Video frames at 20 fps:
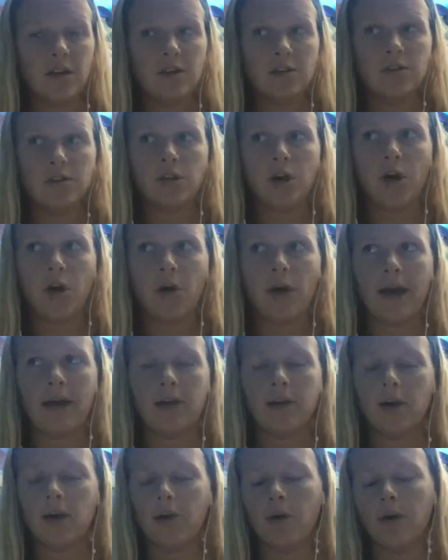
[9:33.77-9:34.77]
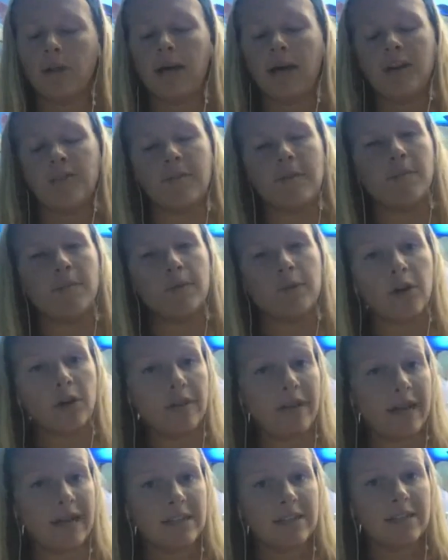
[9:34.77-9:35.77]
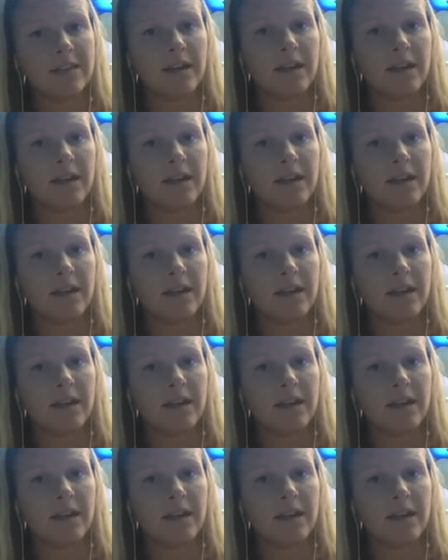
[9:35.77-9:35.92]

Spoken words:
So I know a lot of people know that